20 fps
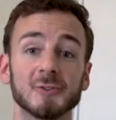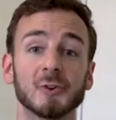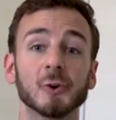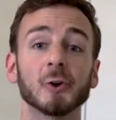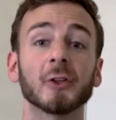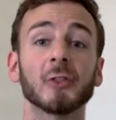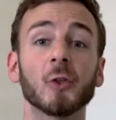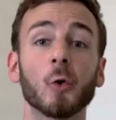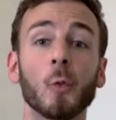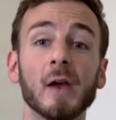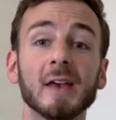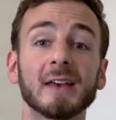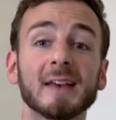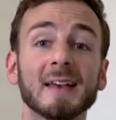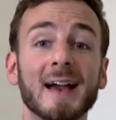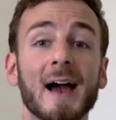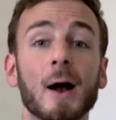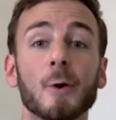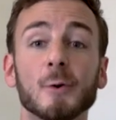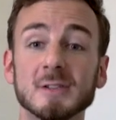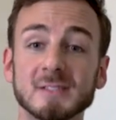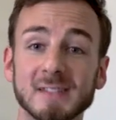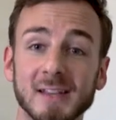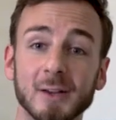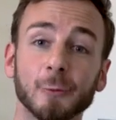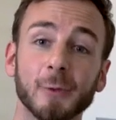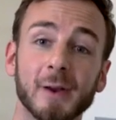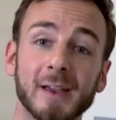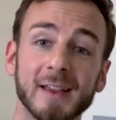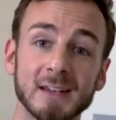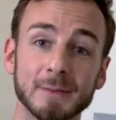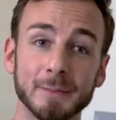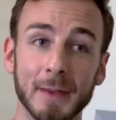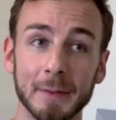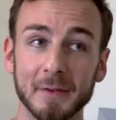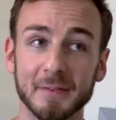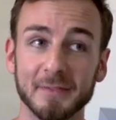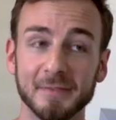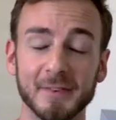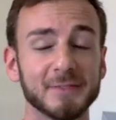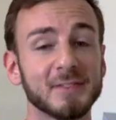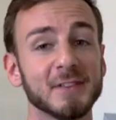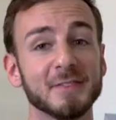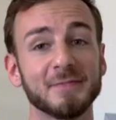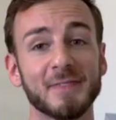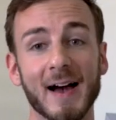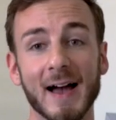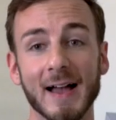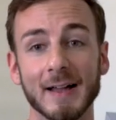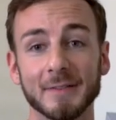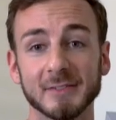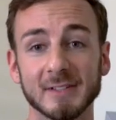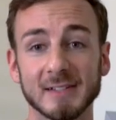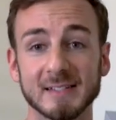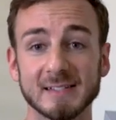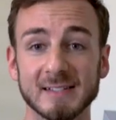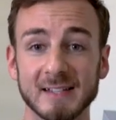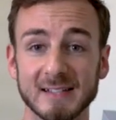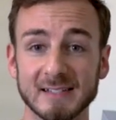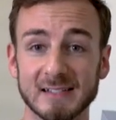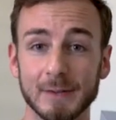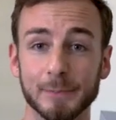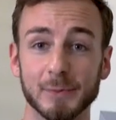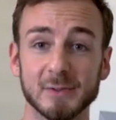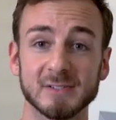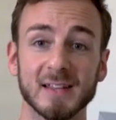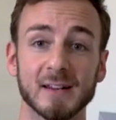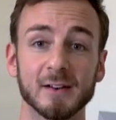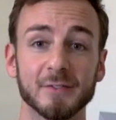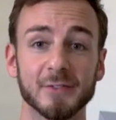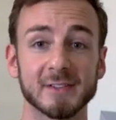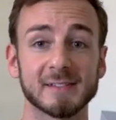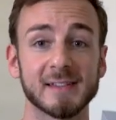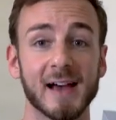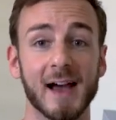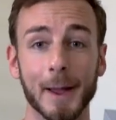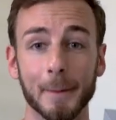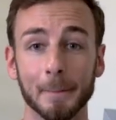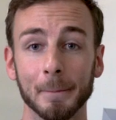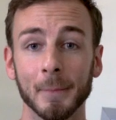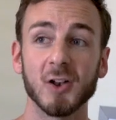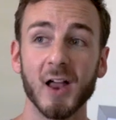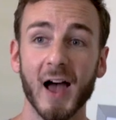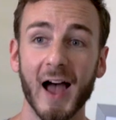During the waking hours, it rained maybe fifty-five to sixty percent of the time.